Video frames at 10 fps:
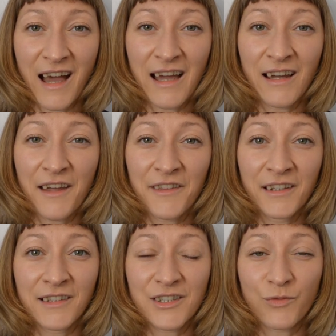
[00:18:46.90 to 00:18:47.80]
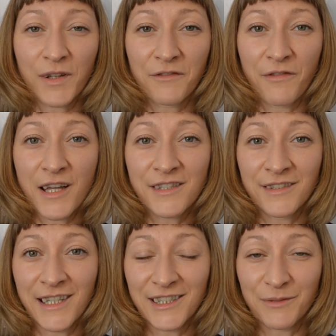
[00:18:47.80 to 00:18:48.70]
I think that's what
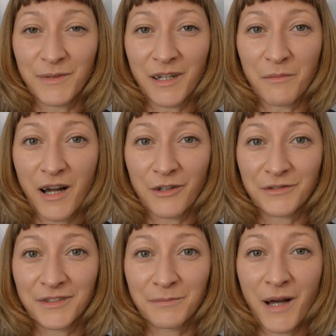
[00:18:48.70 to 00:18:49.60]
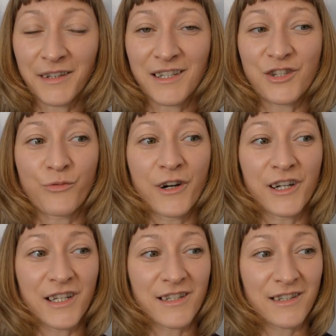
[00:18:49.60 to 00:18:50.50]
fascinates me about Mate's
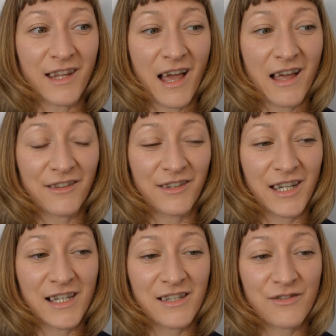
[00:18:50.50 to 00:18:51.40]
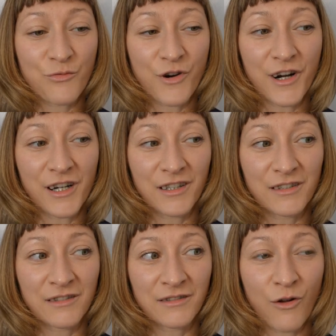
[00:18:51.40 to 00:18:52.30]
work, is that his work,
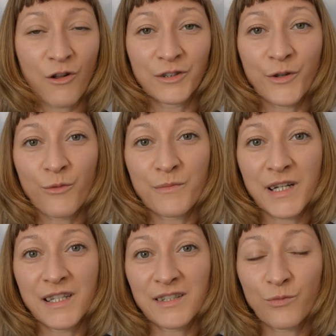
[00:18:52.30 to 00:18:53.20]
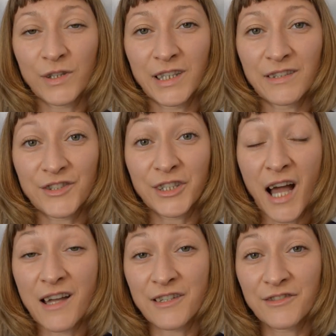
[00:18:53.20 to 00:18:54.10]
although based within
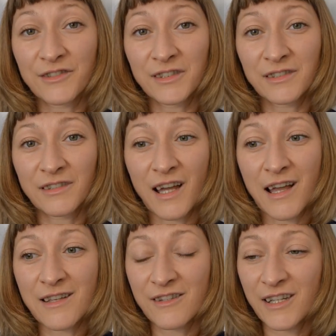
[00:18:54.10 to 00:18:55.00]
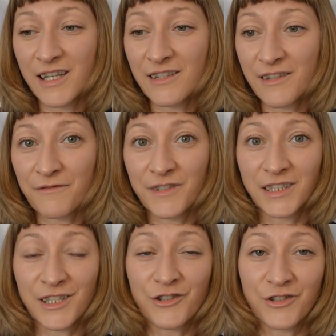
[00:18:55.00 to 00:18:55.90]
science, as he is a
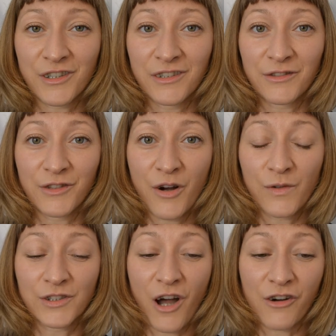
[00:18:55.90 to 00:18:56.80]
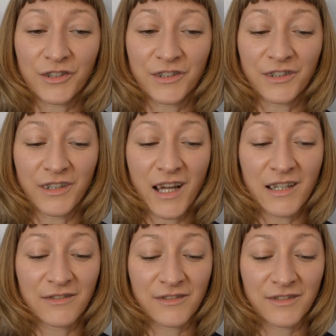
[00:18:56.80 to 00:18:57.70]
physician, you know, a doctor,
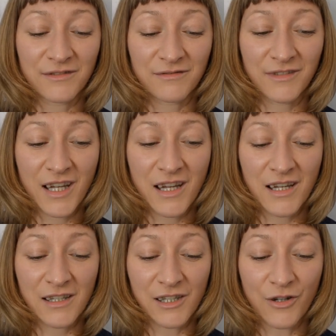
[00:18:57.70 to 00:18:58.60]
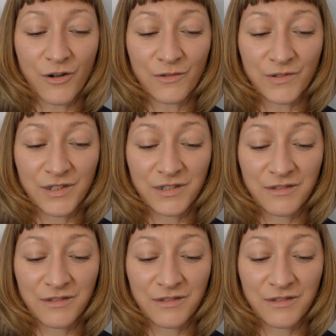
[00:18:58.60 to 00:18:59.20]
and he goes